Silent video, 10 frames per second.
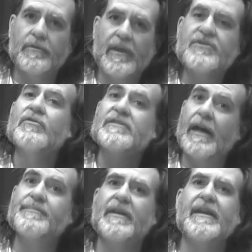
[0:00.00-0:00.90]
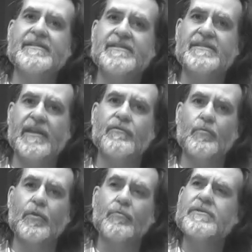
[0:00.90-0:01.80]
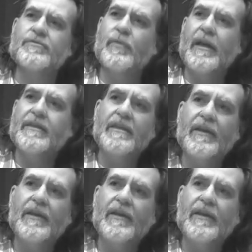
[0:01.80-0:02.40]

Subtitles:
And so it's up to us to save the world, which is why I think